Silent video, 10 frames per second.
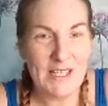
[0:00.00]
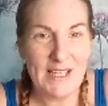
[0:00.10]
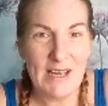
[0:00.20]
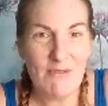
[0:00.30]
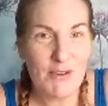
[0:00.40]

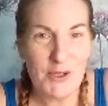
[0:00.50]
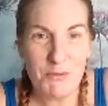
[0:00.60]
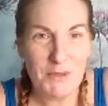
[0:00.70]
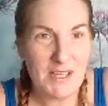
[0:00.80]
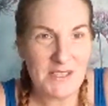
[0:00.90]
Every human
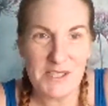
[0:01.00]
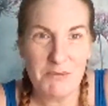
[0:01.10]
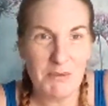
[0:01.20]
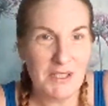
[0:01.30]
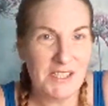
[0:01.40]
has the
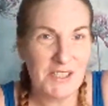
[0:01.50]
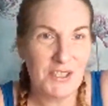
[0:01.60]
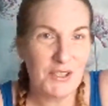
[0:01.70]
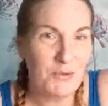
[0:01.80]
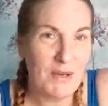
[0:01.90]
ability to do
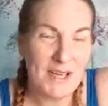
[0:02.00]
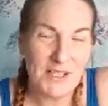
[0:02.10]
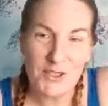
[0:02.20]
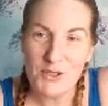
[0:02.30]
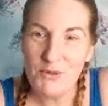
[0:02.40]
what I
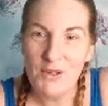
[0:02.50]
do.